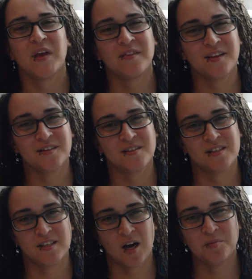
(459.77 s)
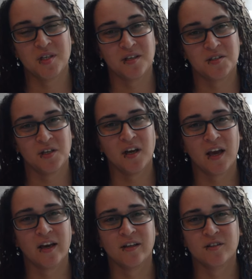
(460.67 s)
It then stopped itching
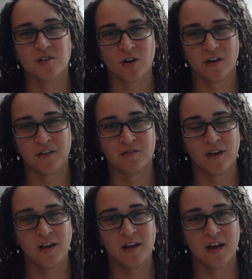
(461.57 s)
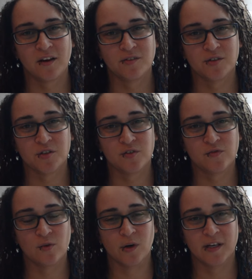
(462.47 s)
and started fading after just
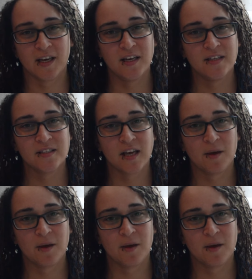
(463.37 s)
4 days,